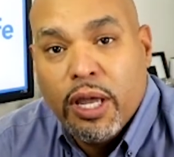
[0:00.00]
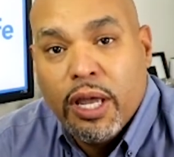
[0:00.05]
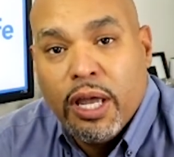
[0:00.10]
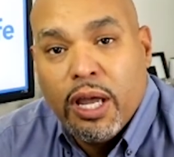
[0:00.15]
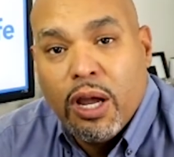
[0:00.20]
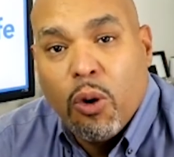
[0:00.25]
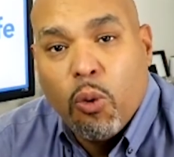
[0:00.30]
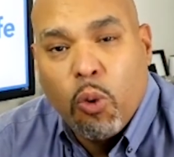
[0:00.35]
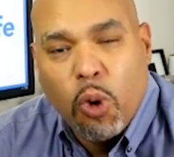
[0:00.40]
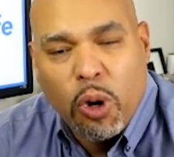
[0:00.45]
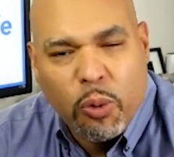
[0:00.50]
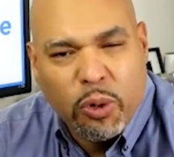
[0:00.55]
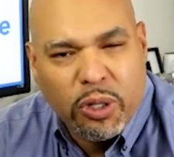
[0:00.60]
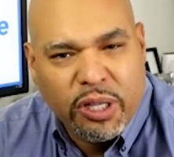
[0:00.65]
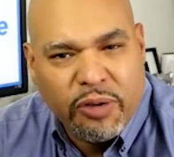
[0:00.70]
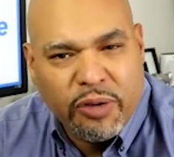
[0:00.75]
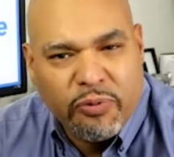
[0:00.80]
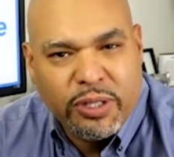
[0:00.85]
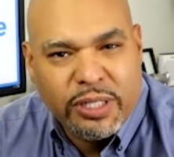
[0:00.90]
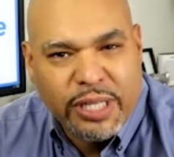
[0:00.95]
work with
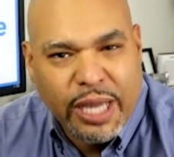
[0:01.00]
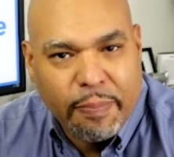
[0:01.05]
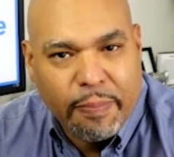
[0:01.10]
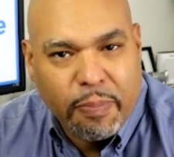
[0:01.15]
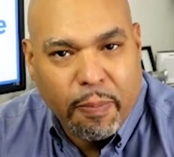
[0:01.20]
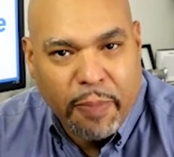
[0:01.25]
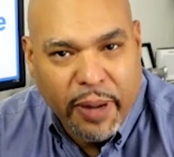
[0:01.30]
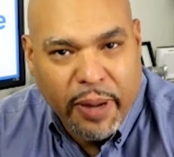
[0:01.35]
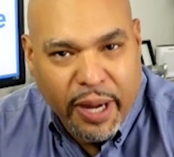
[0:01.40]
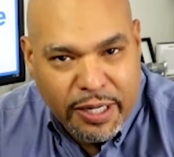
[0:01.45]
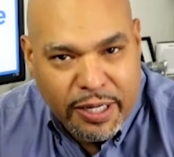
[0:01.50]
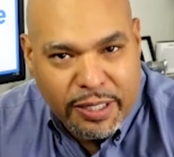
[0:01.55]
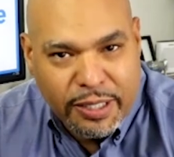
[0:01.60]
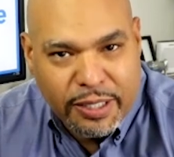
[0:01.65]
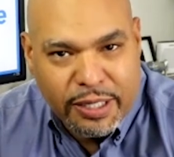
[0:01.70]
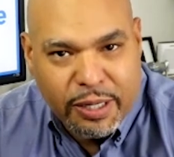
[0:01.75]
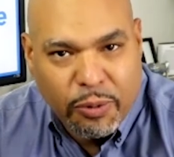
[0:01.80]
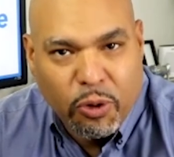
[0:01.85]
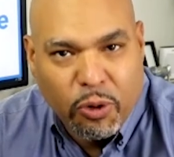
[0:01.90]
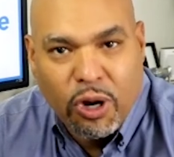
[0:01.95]
different type of patients that
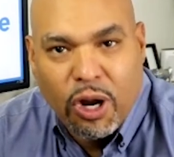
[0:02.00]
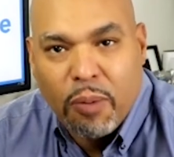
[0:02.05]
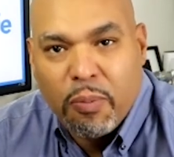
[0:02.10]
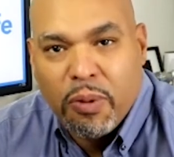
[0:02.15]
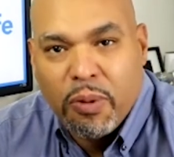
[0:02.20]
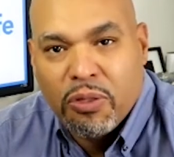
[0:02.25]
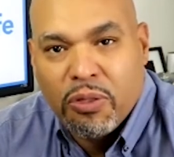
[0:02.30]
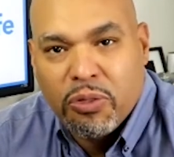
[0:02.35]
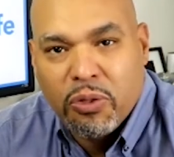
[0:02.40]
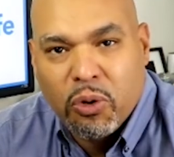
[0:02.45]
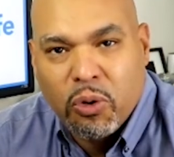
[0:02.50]
were coming through